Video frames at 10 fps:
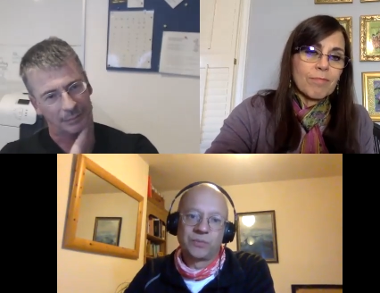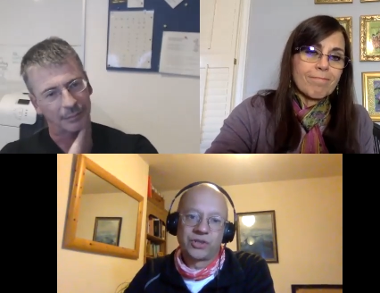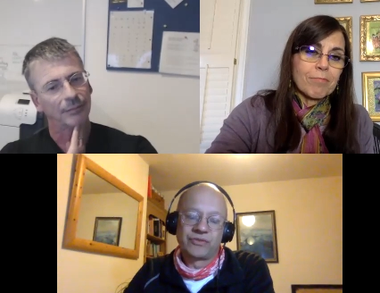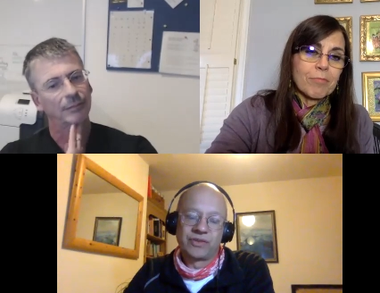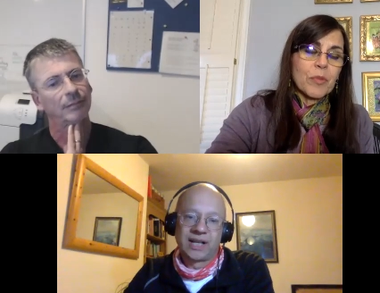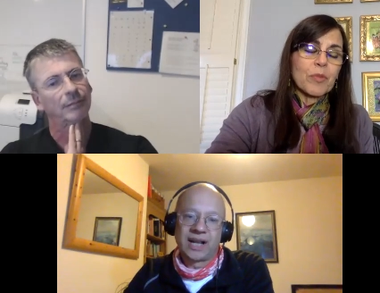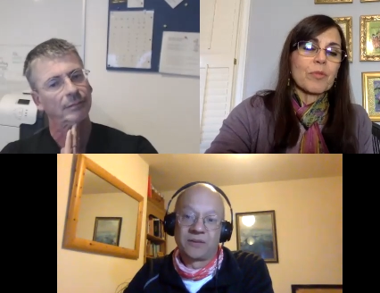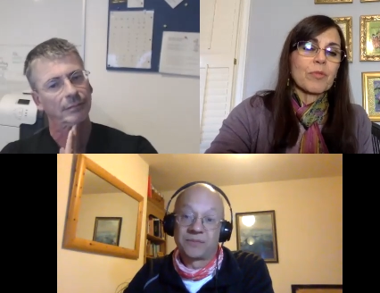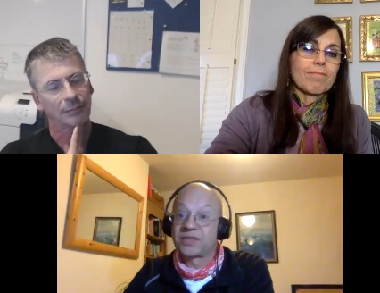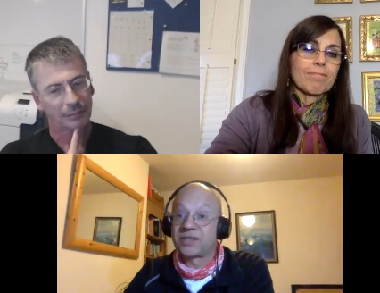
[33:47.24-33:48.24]
Speaker 1: which really
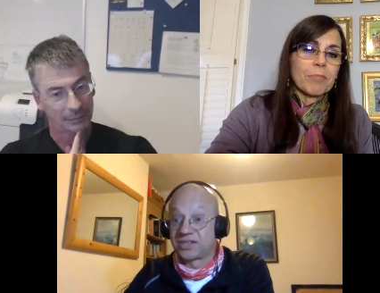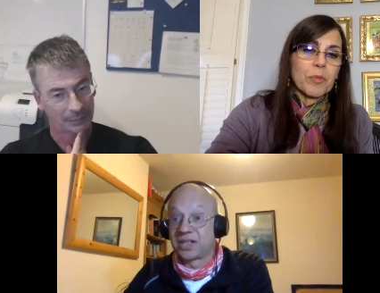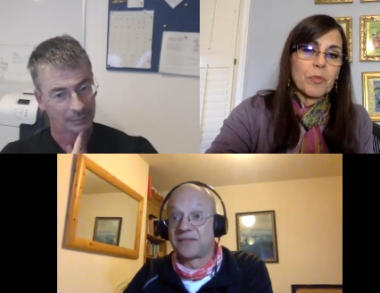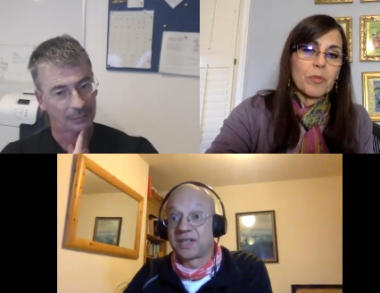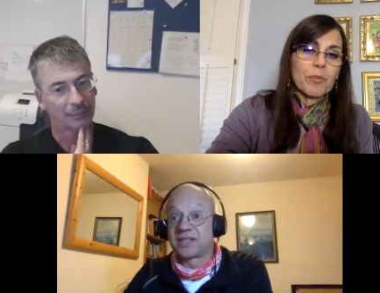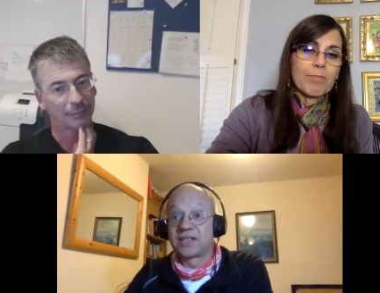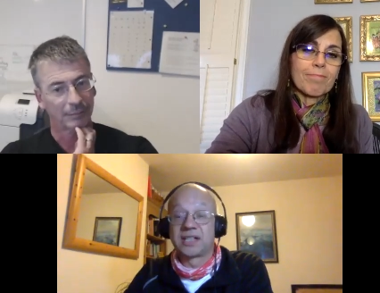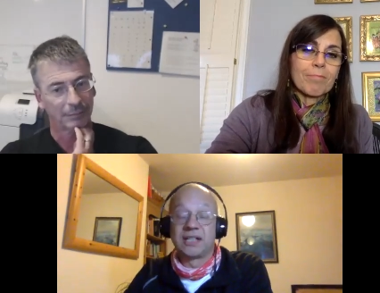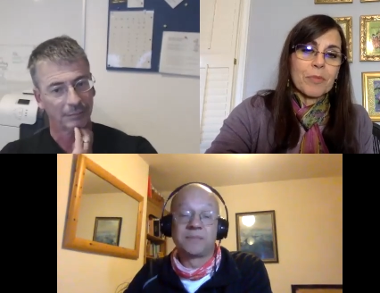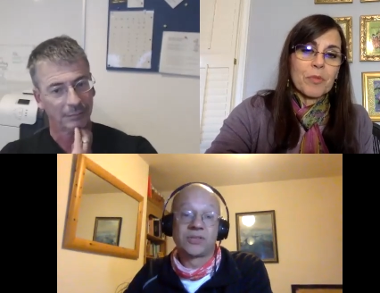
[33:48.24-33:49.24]
helps us, as Dave said, to
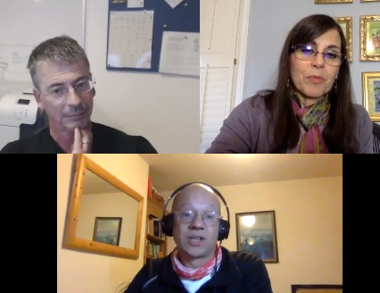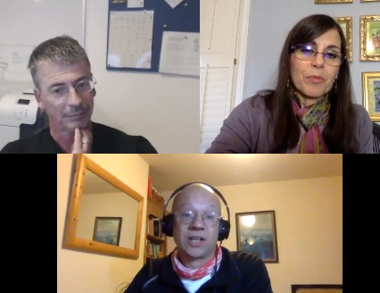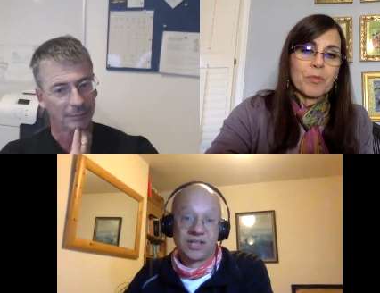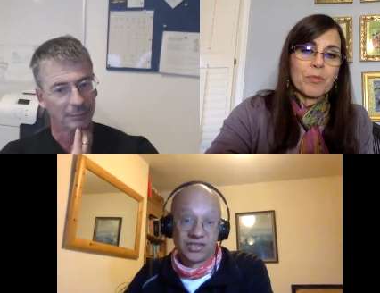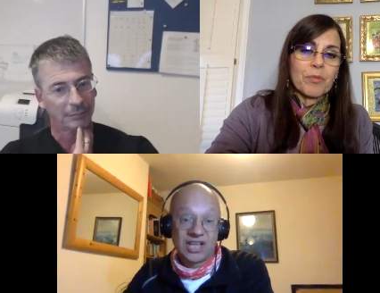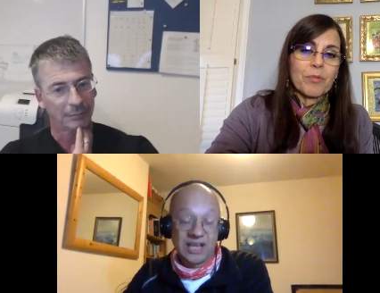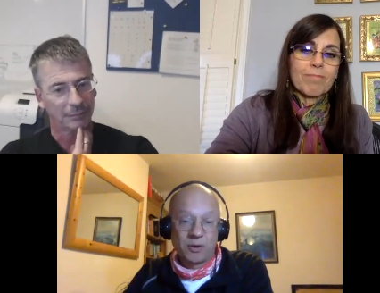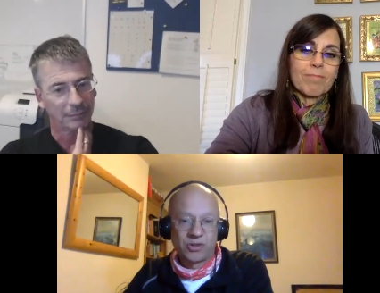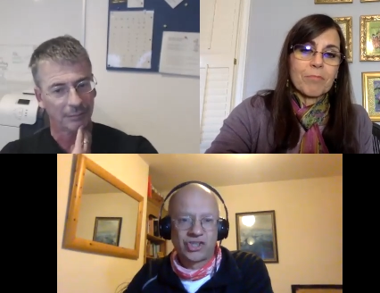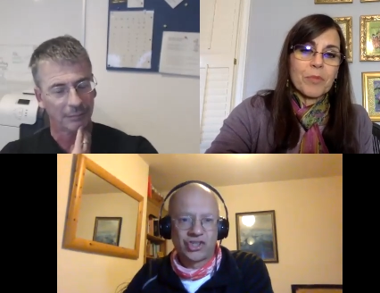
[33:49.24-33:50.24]
keep us to
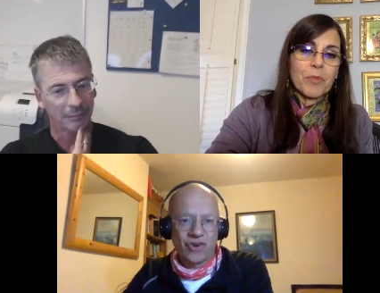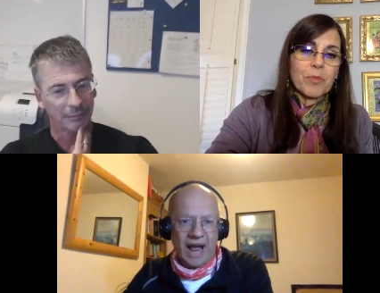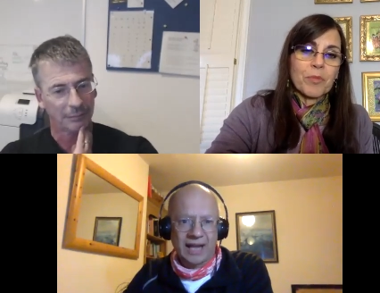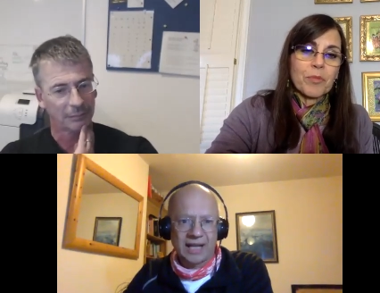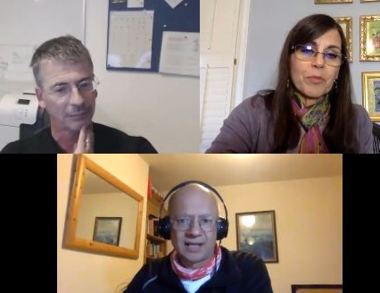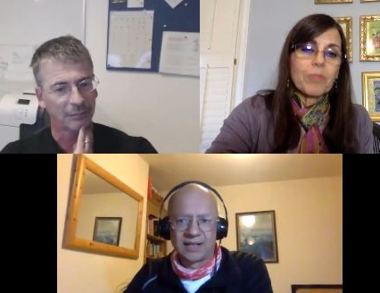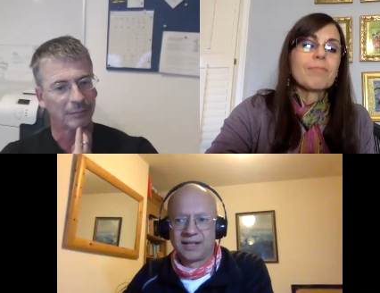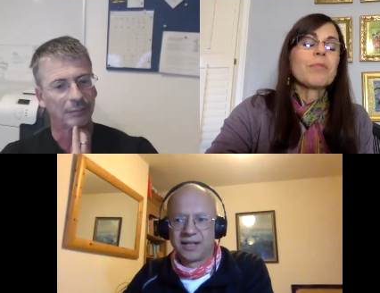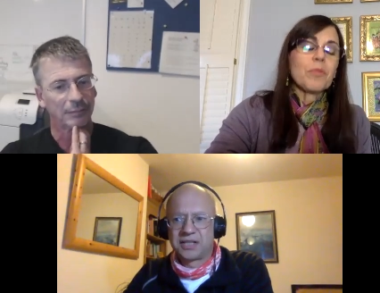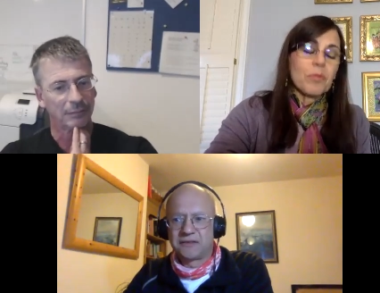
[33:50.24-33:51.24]
keep on track
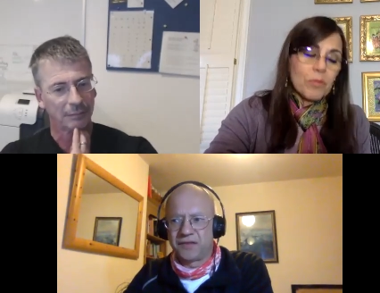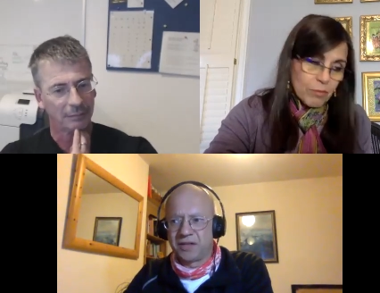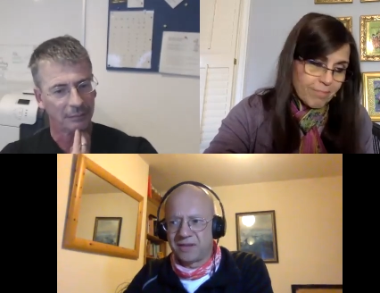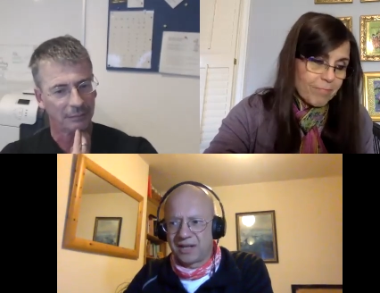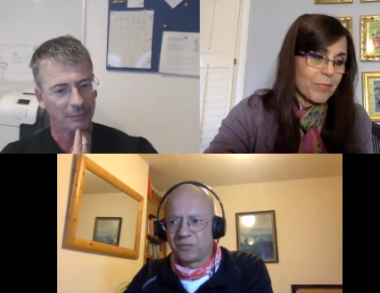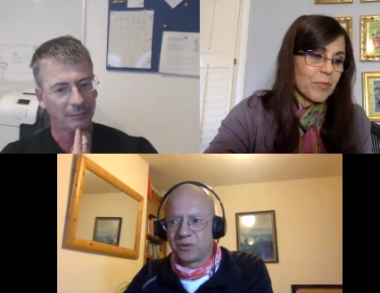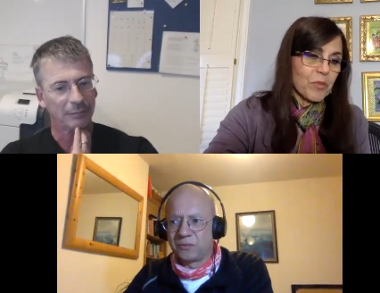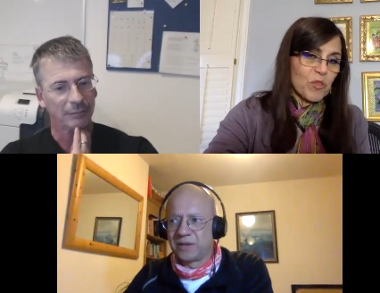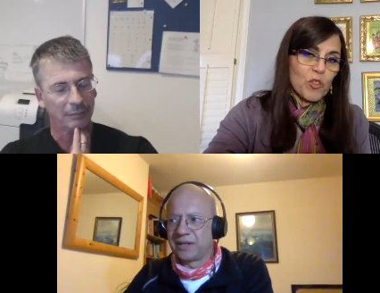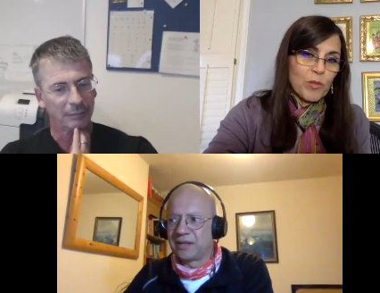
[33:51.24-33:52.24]
and to feel that what
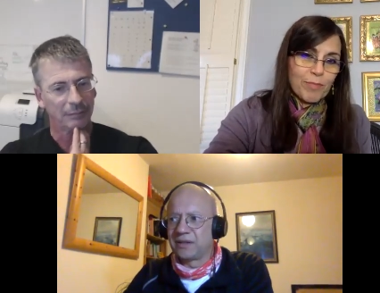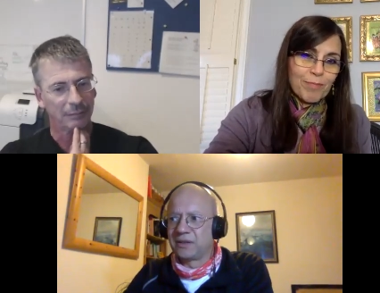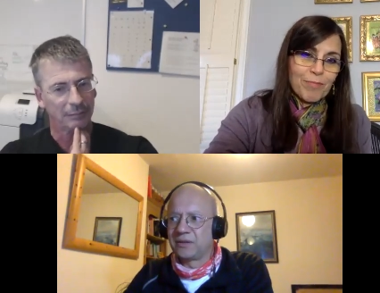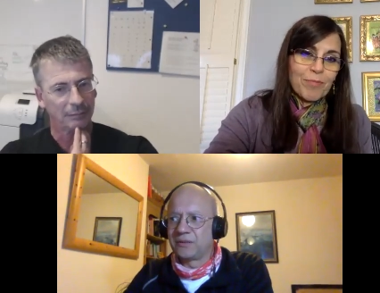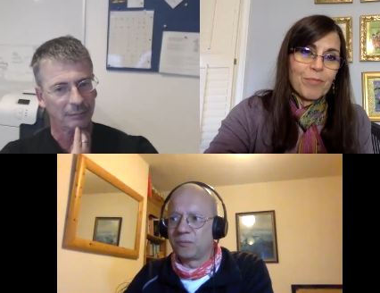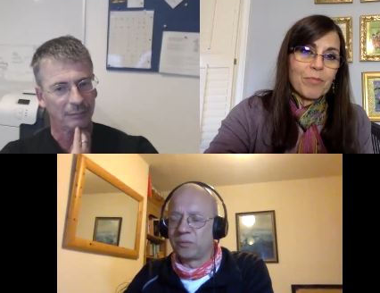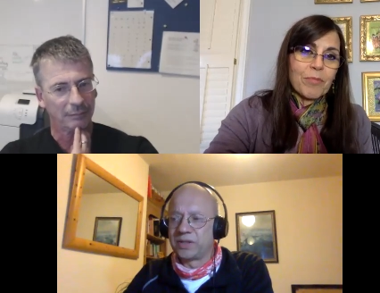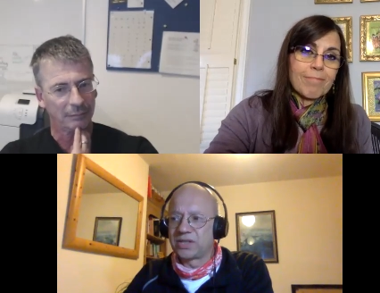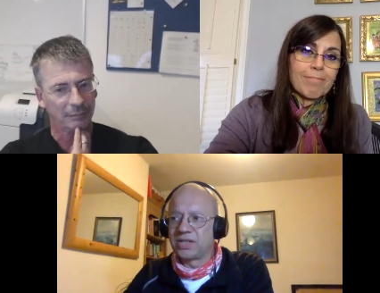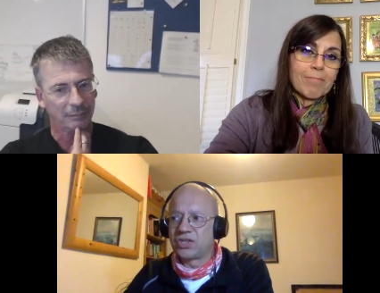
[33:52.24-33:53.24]
we're what
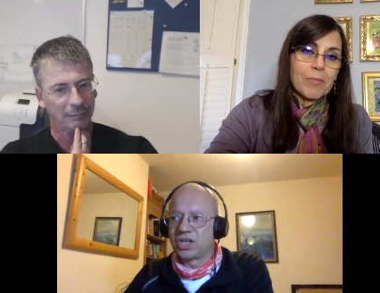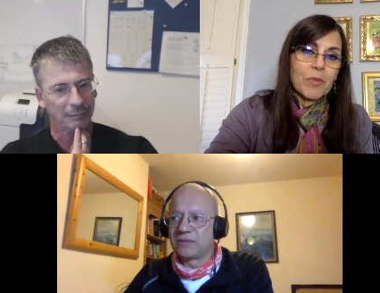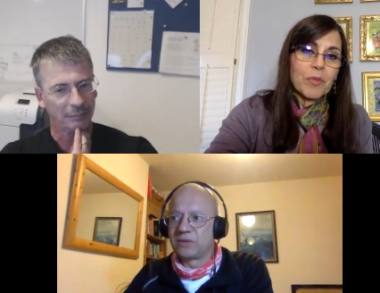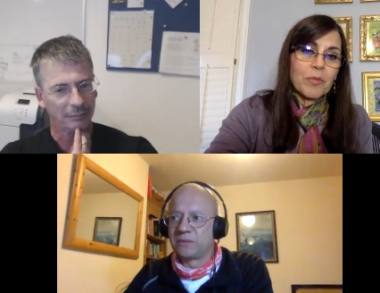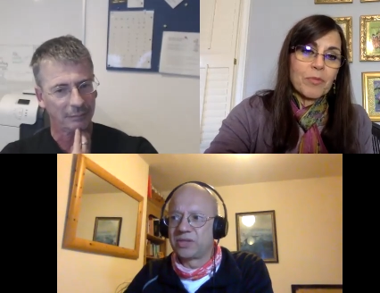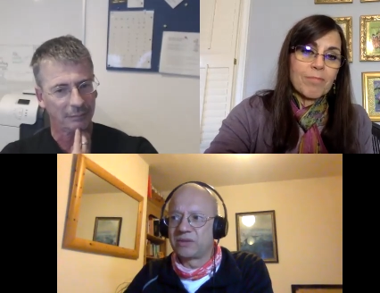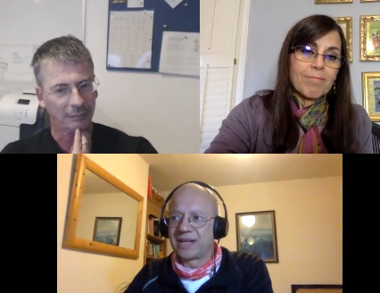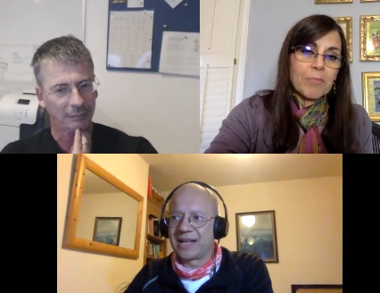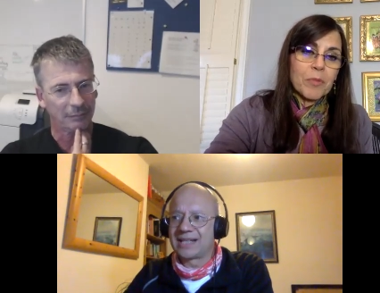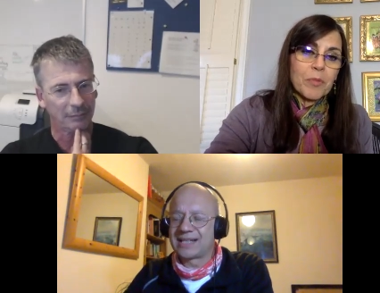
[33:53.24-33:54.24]
we're teaching and what we're
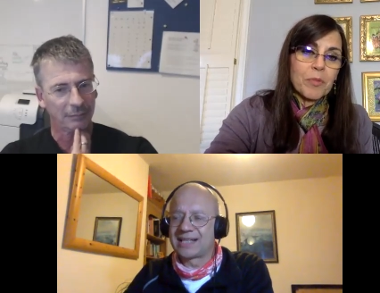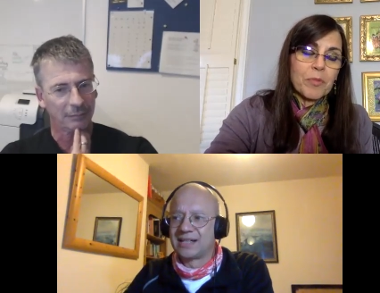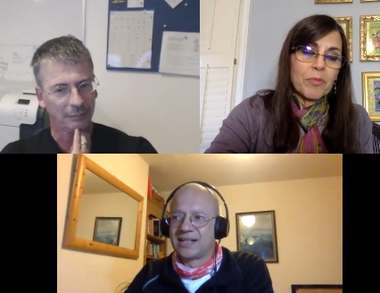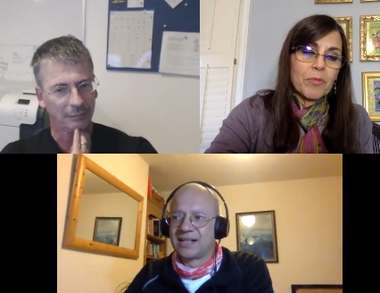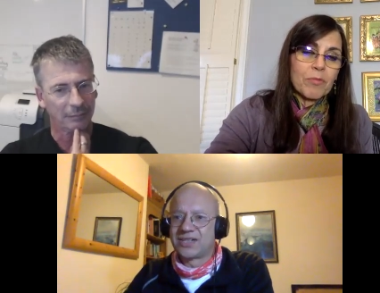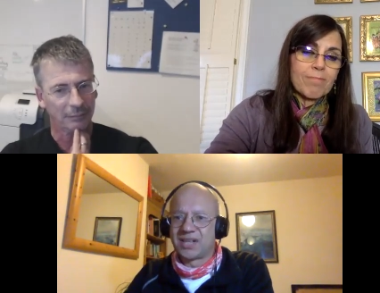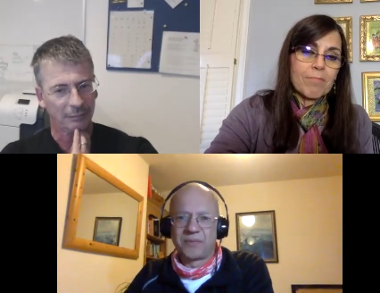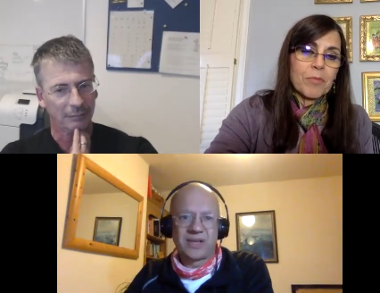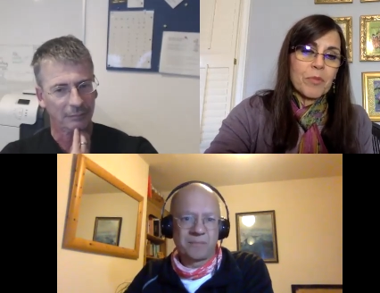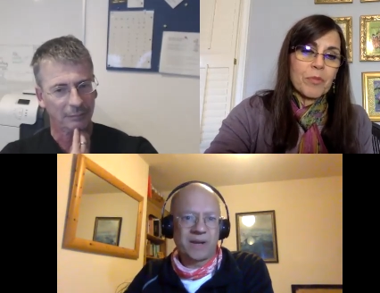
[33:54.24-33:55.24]
doing has
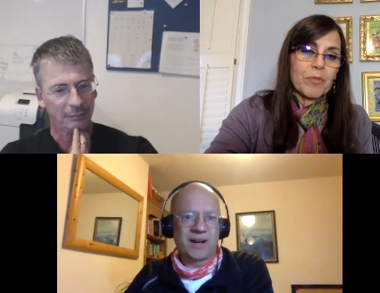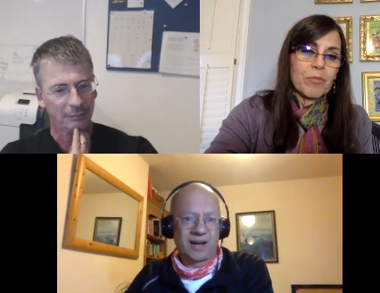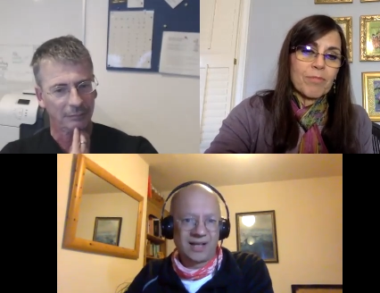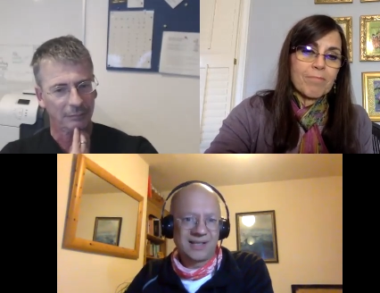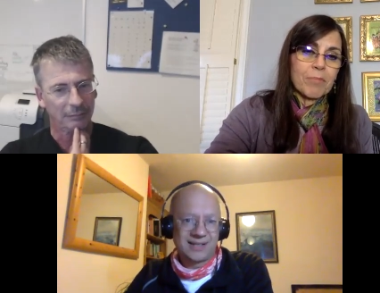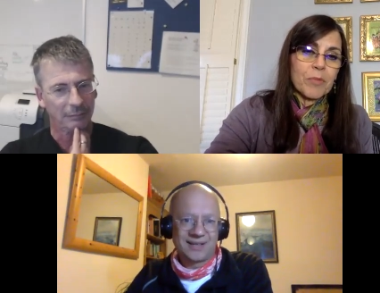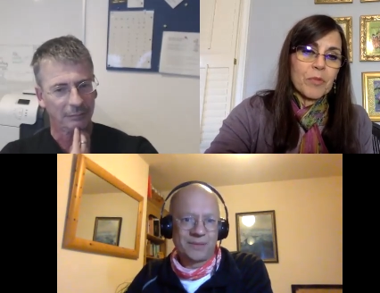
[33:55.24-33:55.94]
something behind it.